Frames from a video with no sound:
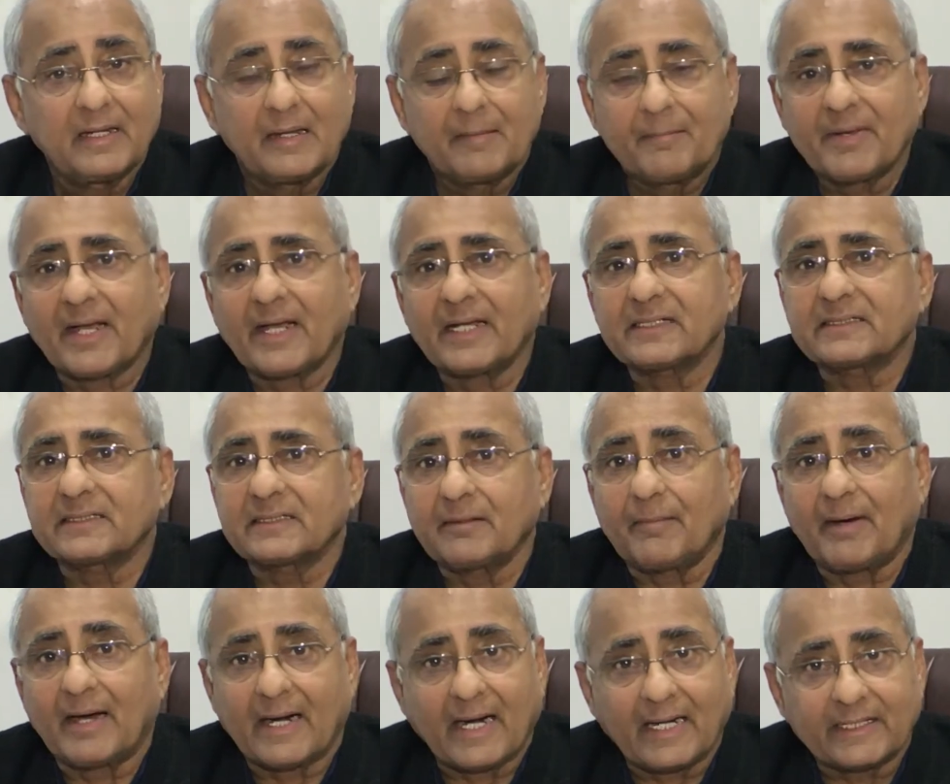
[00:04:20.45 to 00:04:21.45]
Because the
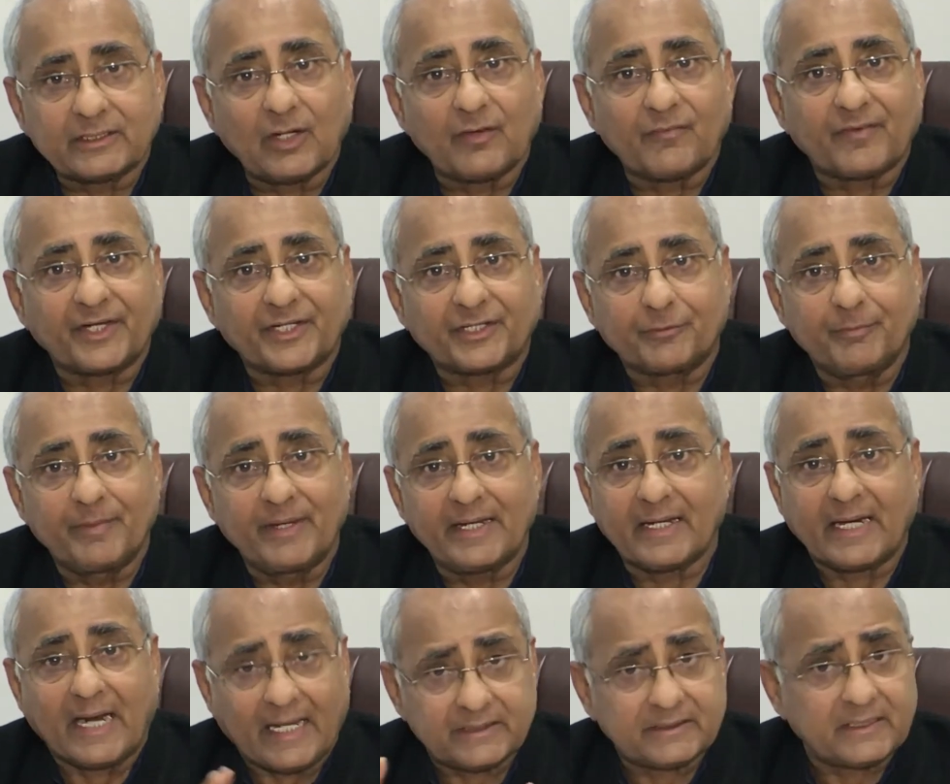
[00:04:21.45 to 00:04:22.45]
Maharaja of
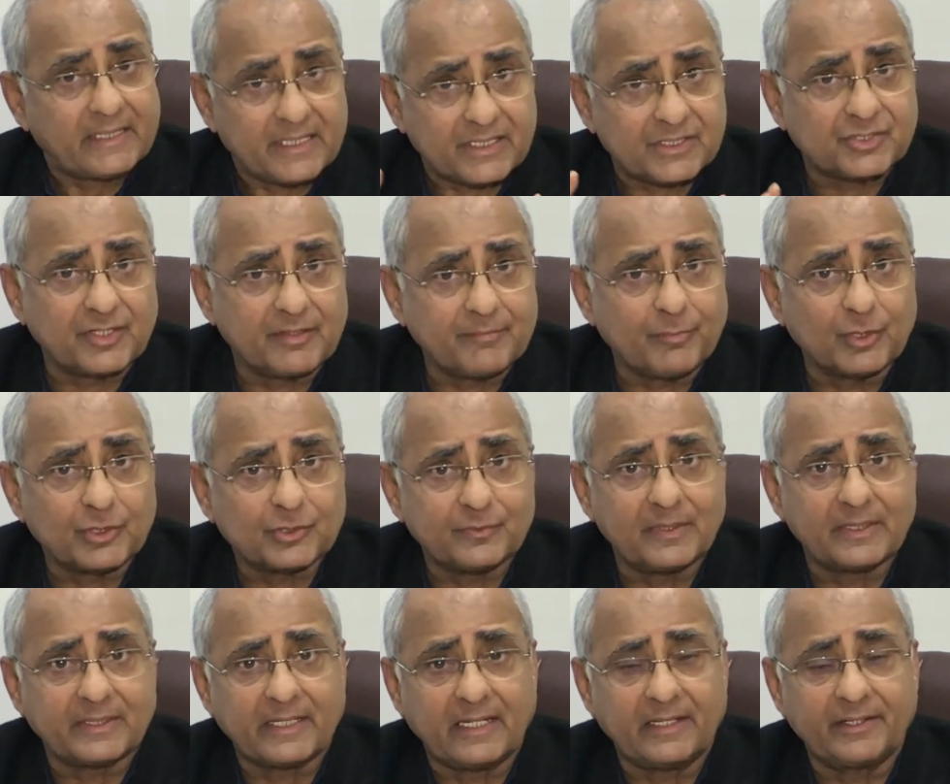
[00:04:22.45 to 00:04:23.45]
Kashmir, as the history books
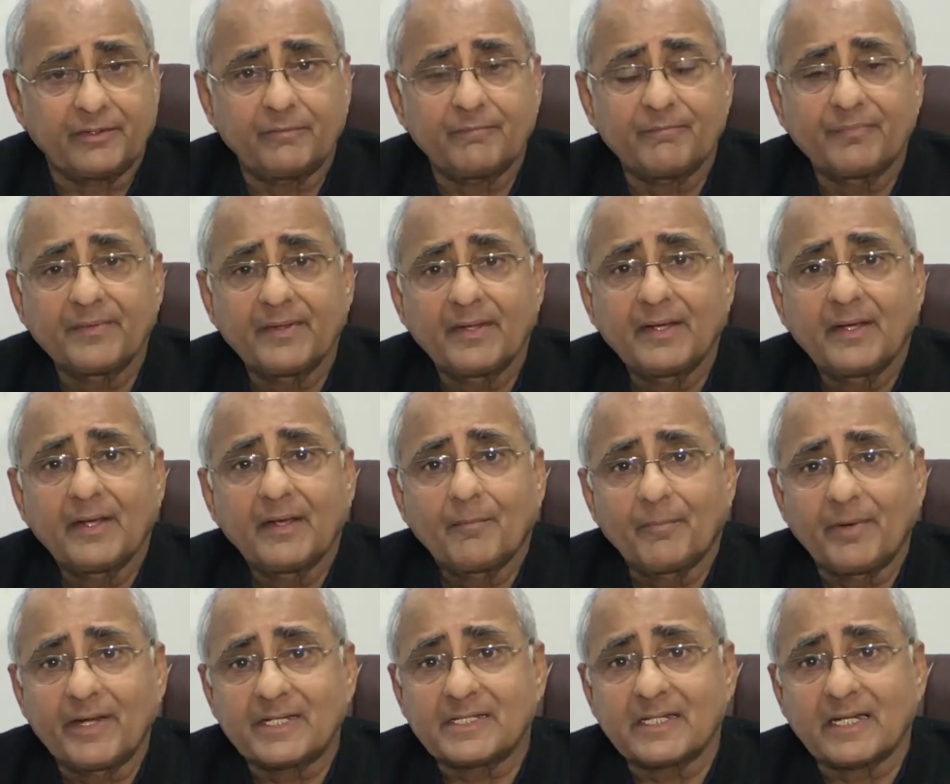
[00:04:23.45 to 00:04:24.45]
will tell you,
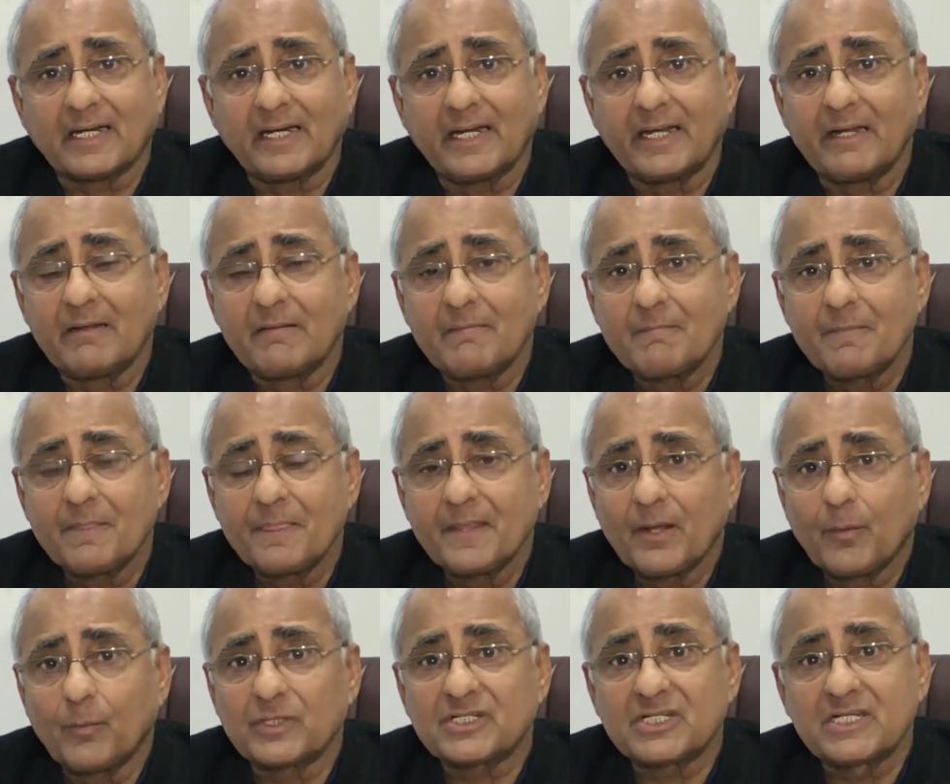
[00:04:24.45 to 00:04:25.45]
basically
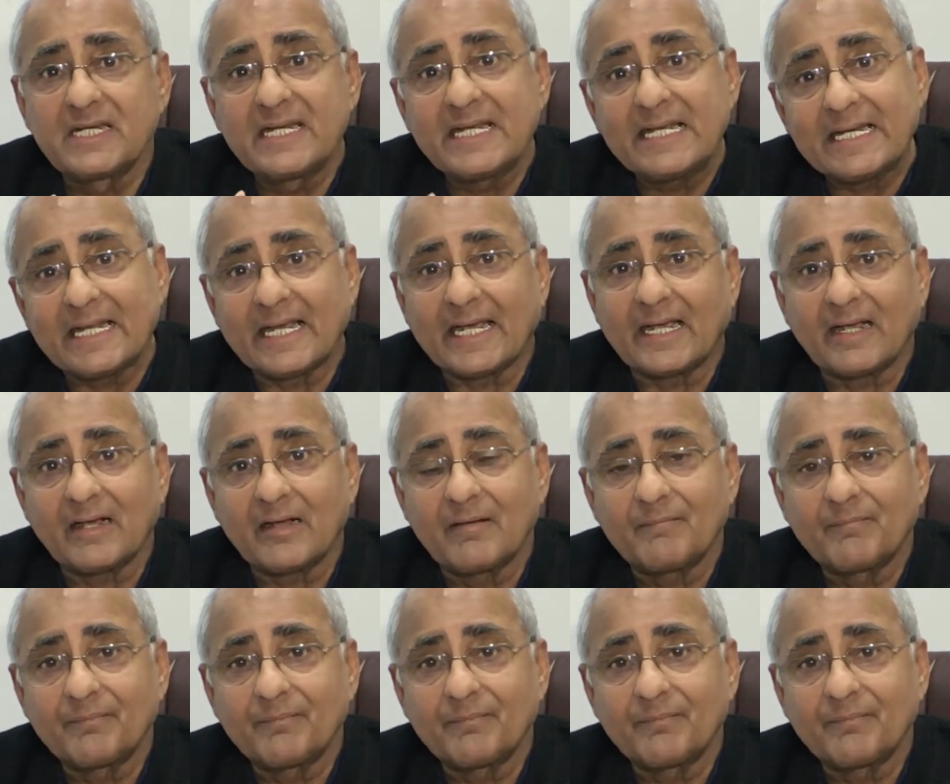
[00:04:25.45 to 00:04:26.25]
was leaning